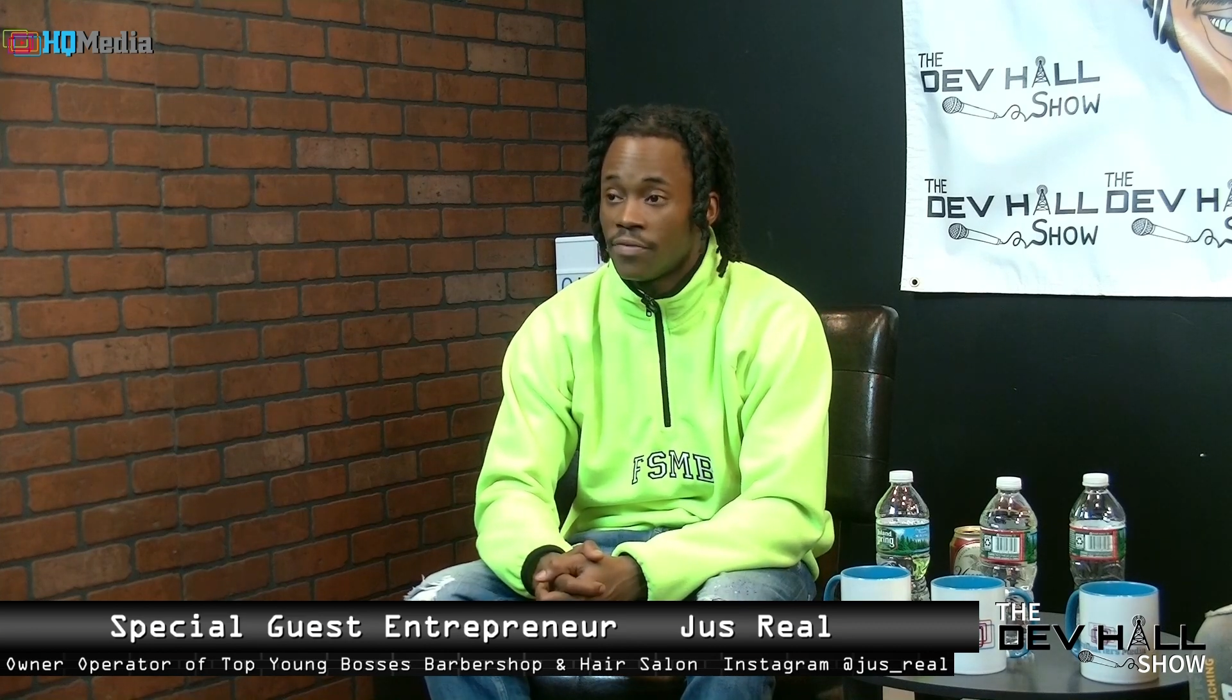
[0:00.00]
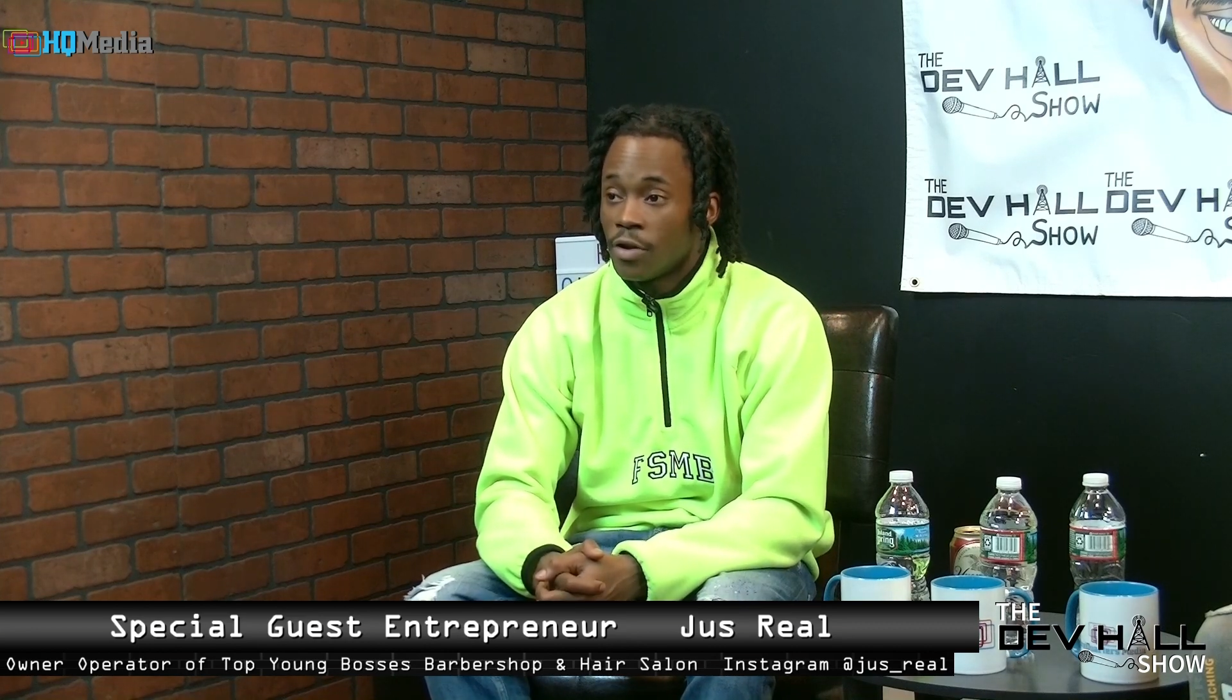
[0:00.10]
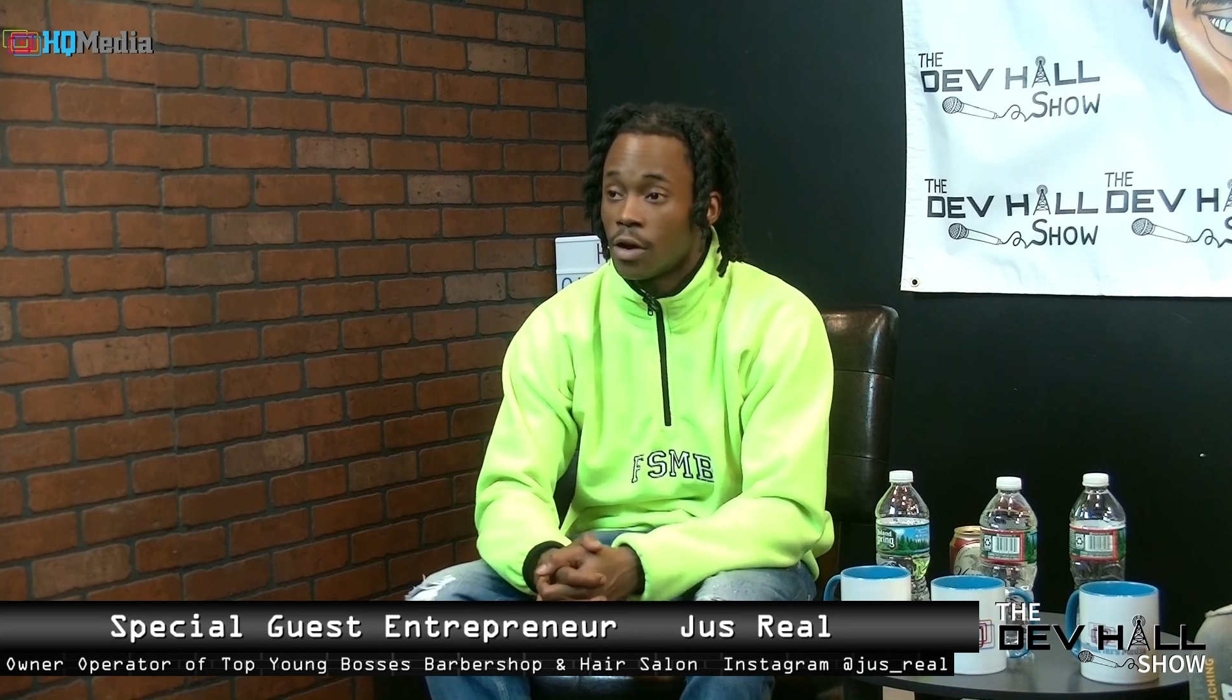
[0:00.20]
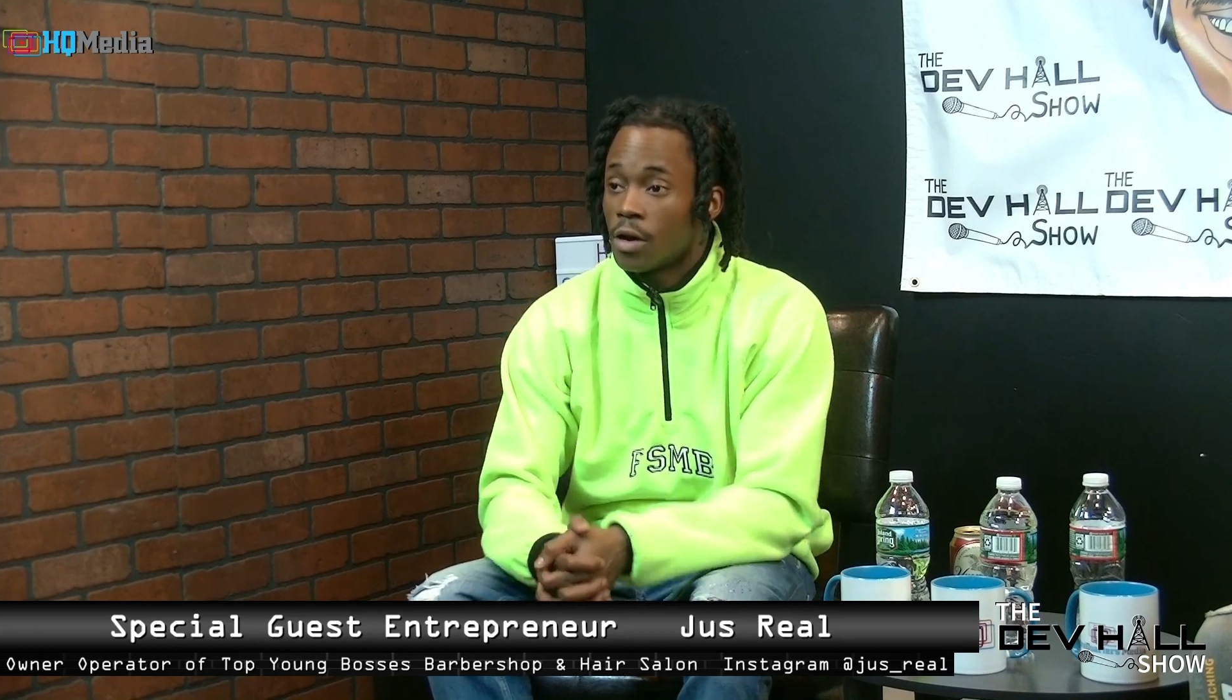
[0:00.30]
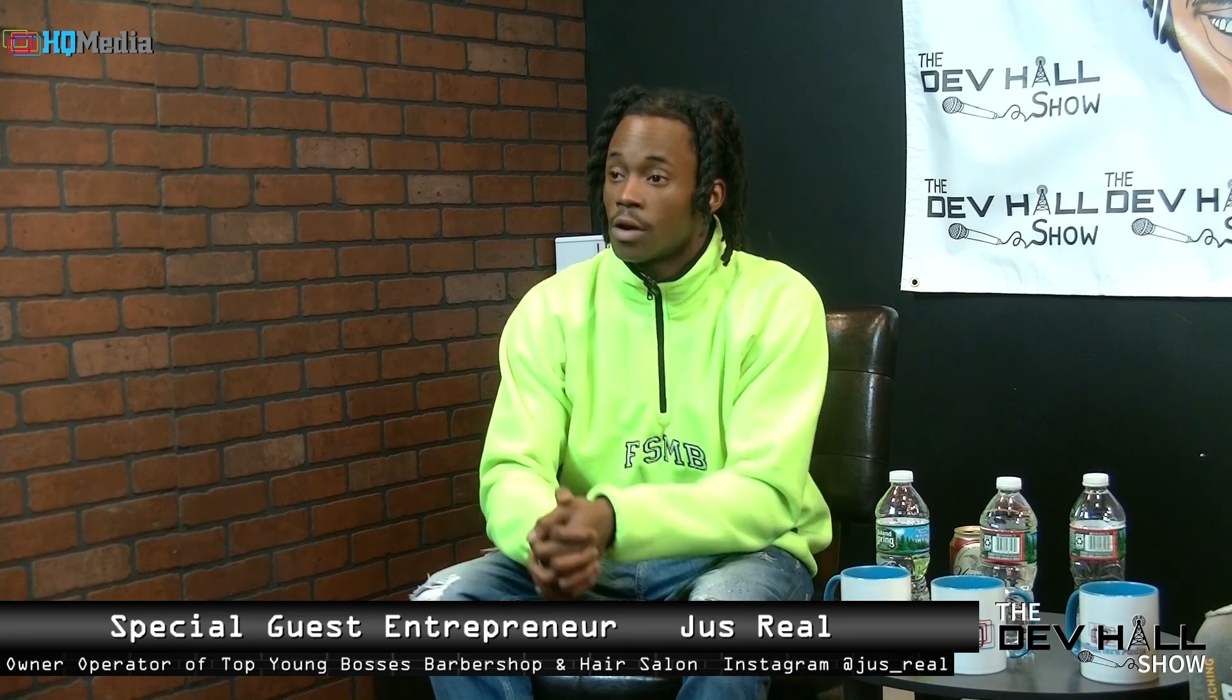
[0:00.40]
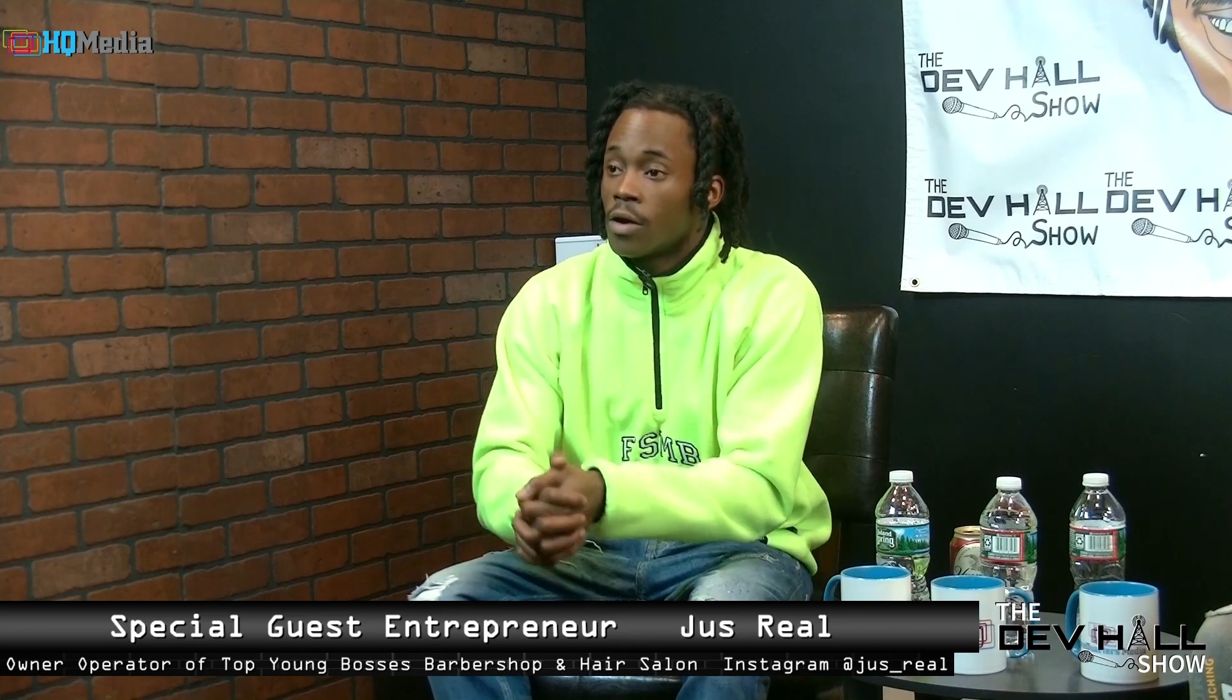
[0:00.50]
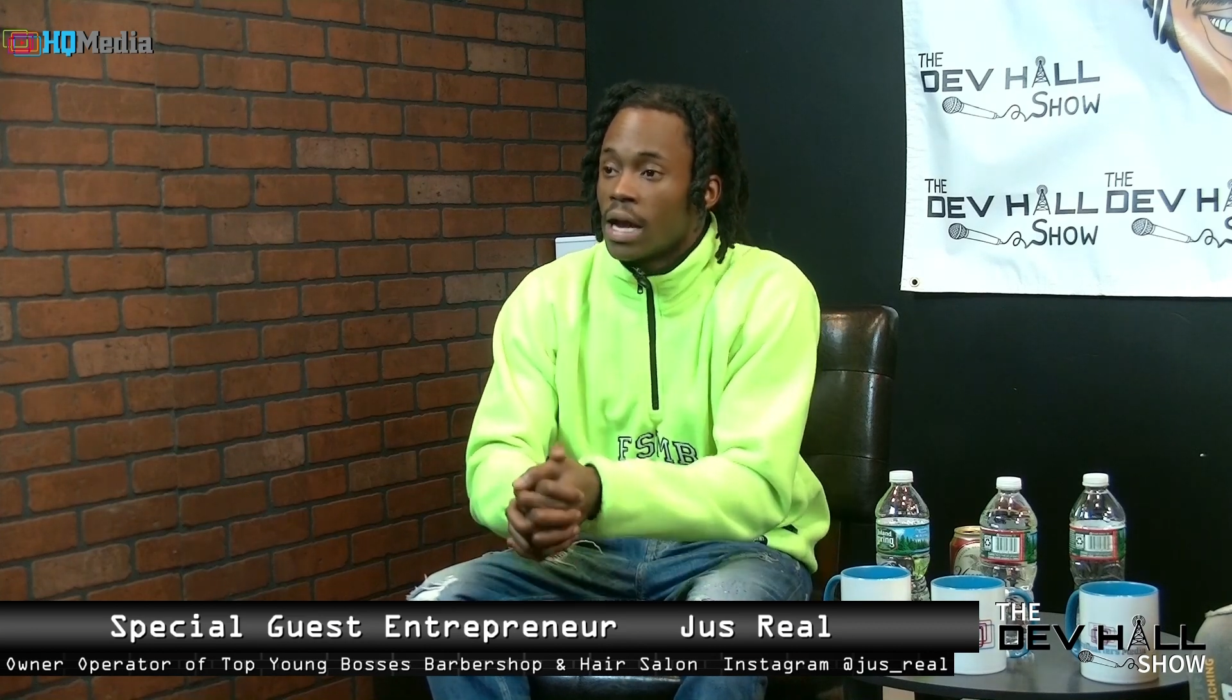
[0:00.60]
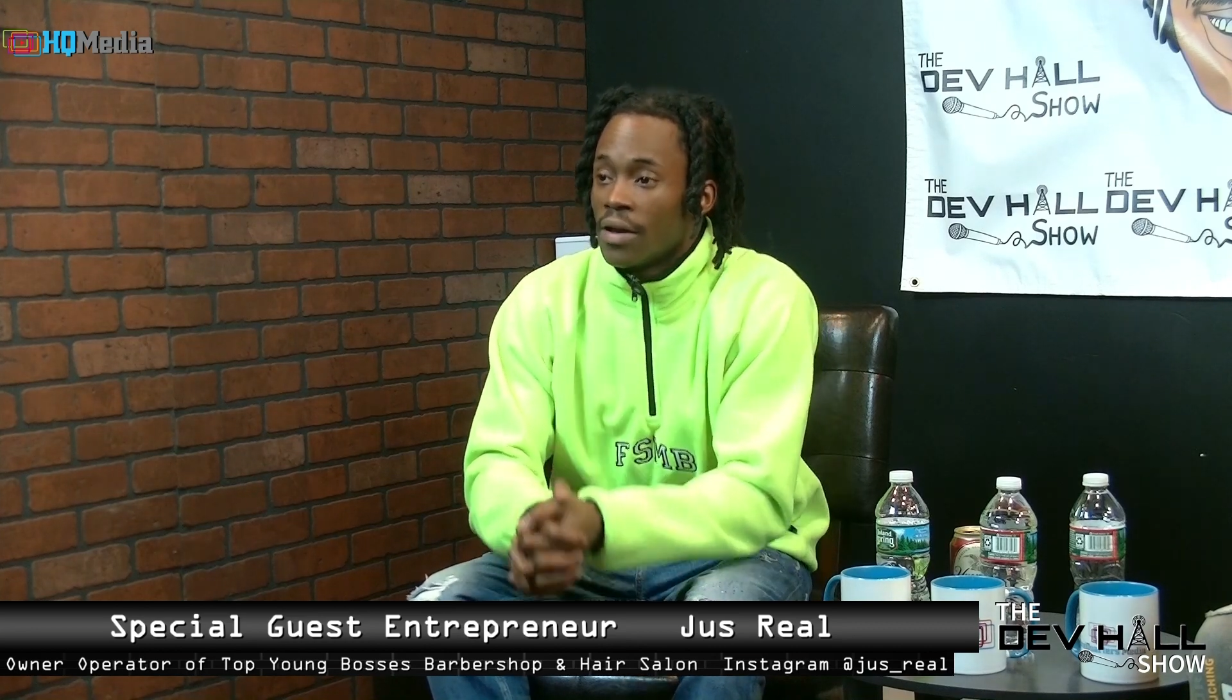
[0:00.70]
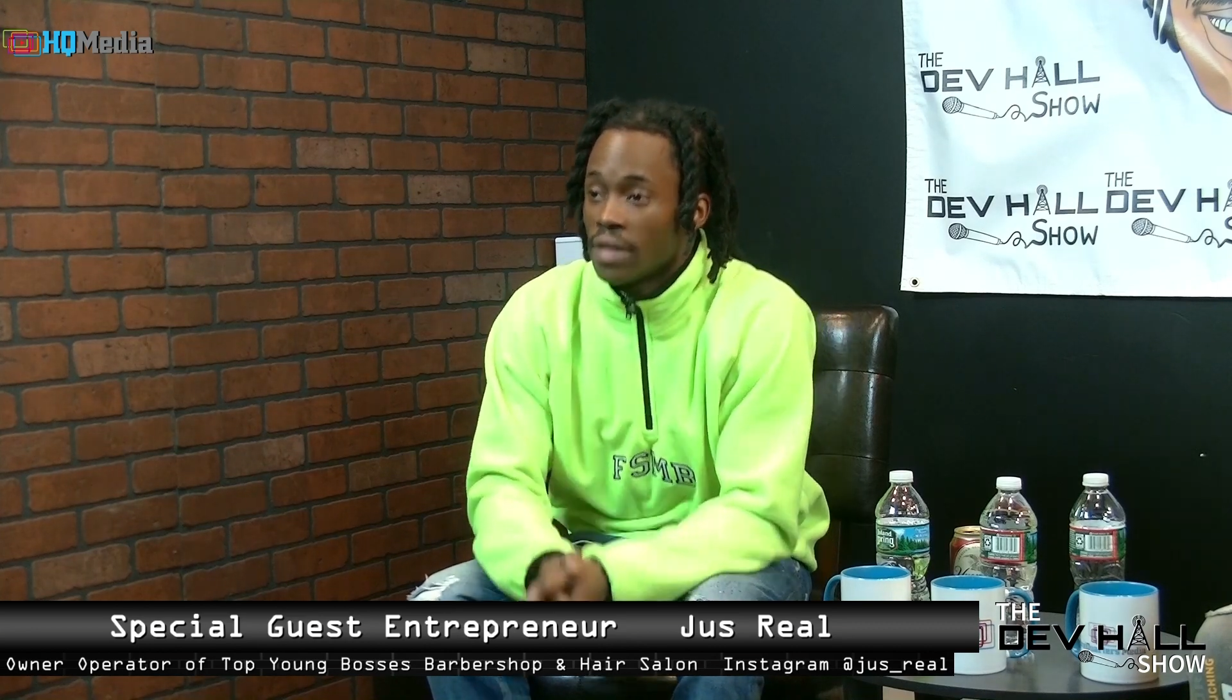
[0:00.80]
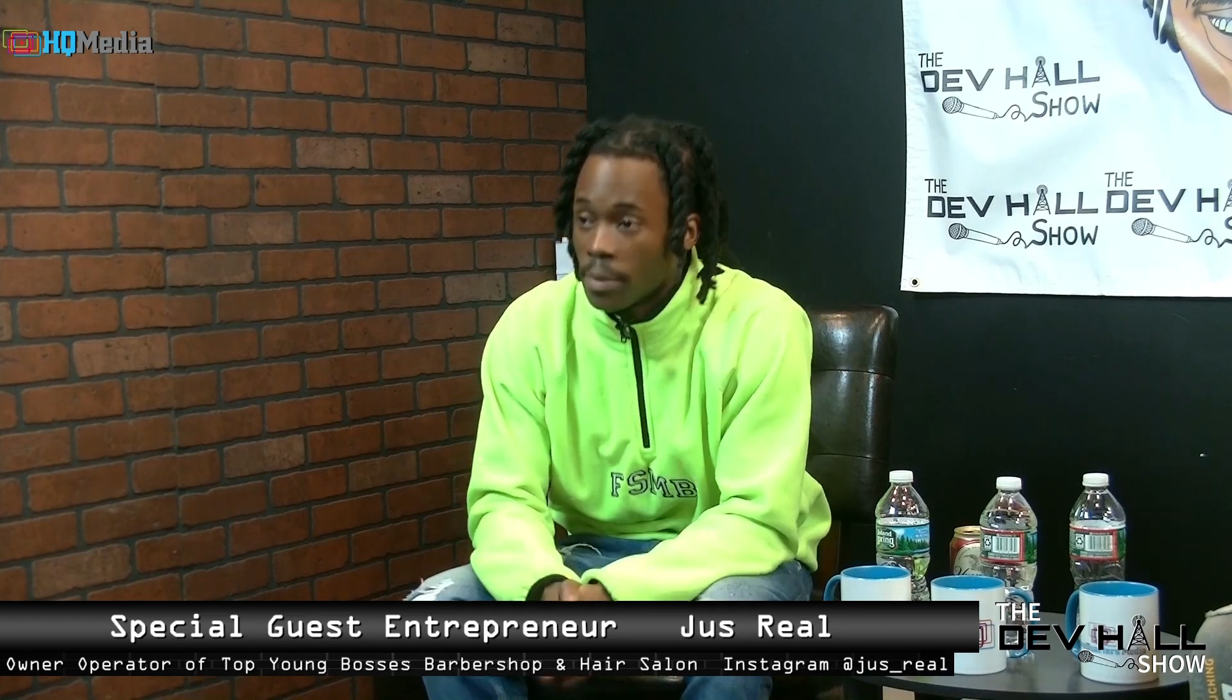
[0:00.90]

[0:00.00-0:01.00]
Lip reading: if y'all have the